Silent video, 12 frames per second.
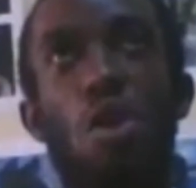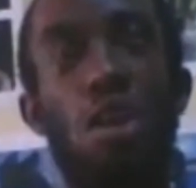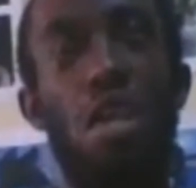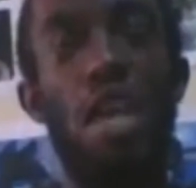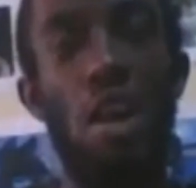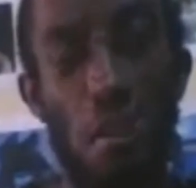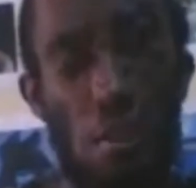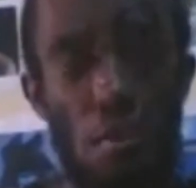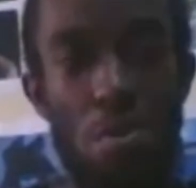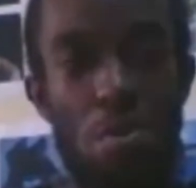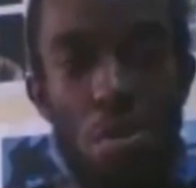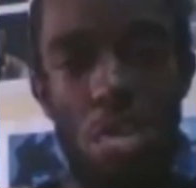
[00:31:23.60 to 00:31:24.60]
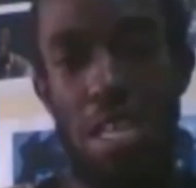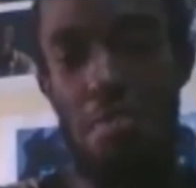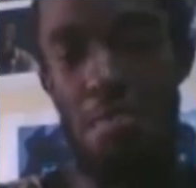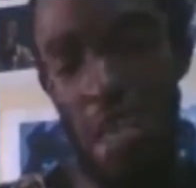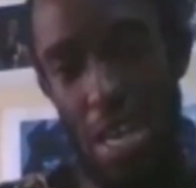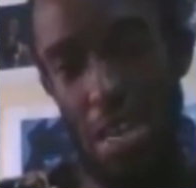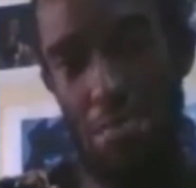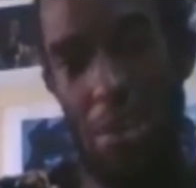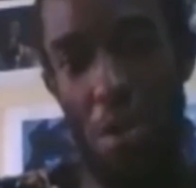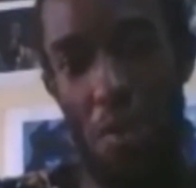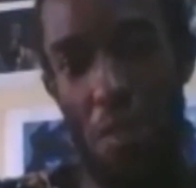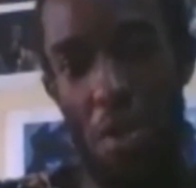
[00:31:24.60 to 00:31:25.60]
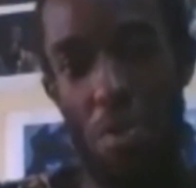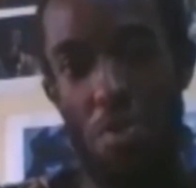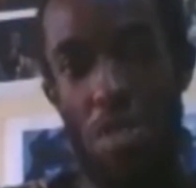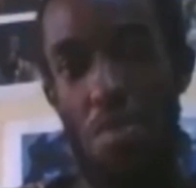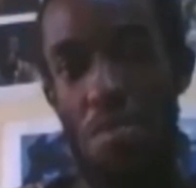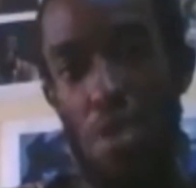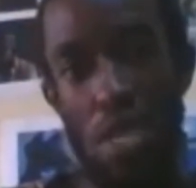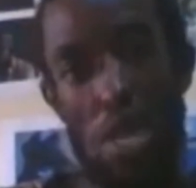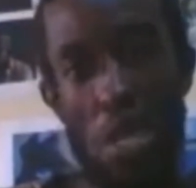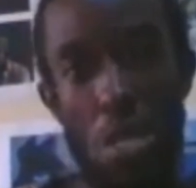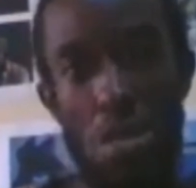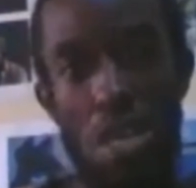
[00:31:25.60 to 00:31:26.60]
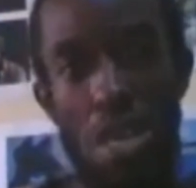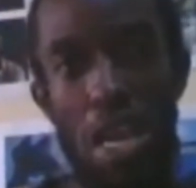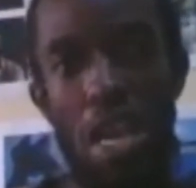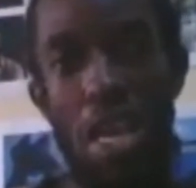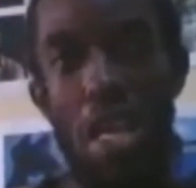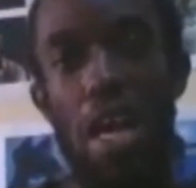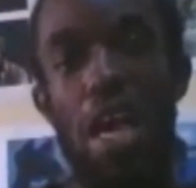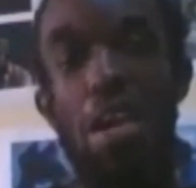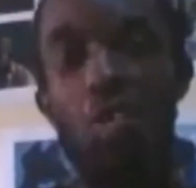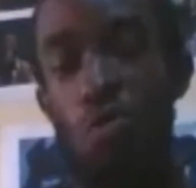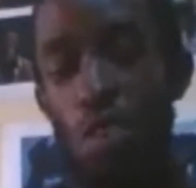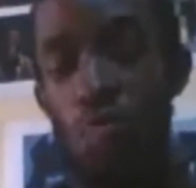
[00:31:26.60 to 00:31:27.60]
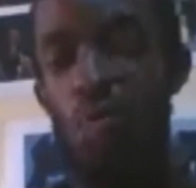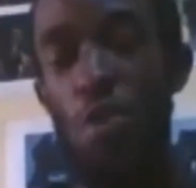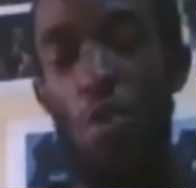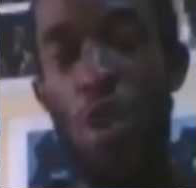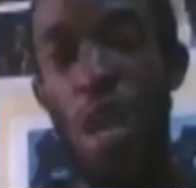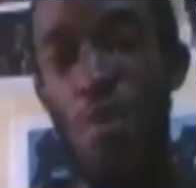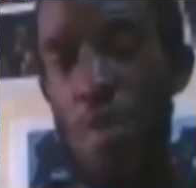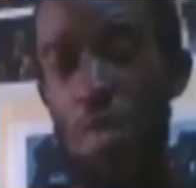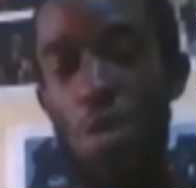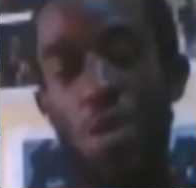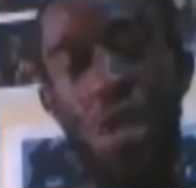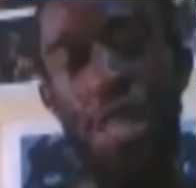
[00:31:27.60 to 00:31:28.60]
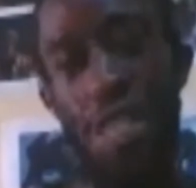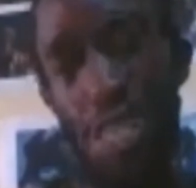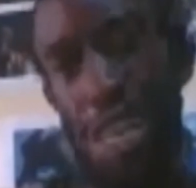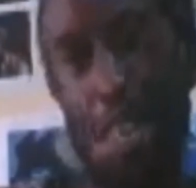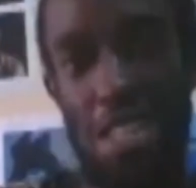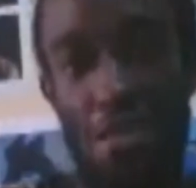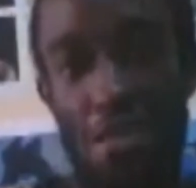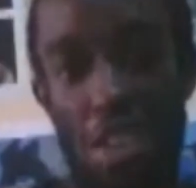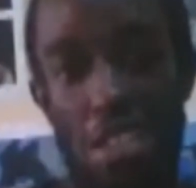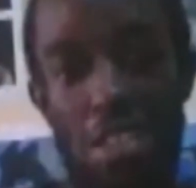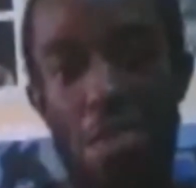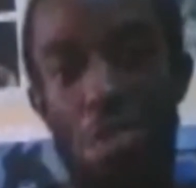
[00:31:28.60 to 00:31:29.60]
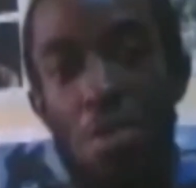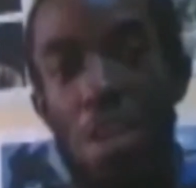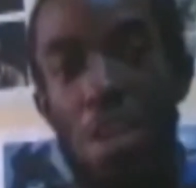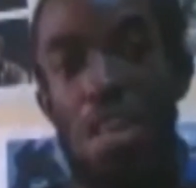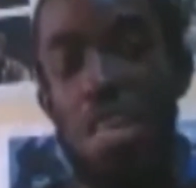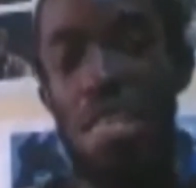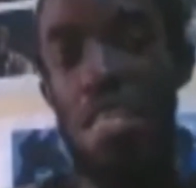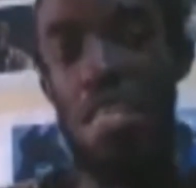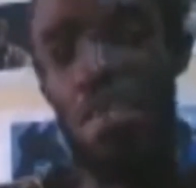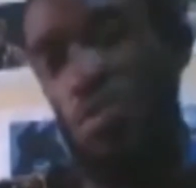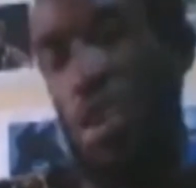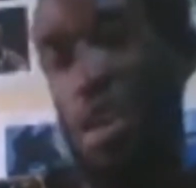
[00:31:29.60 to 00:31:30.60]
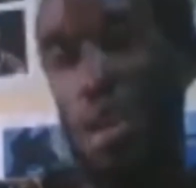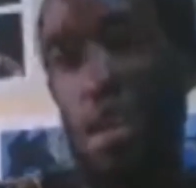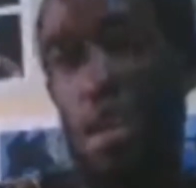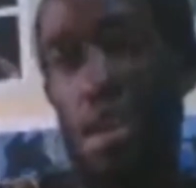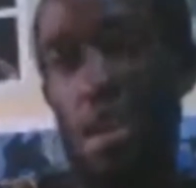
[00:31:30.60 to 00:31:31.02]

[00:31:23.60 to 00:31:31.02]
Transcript: only help you to get a market for your films, a reputation, and if you happen to attend these festivals, you can get a network.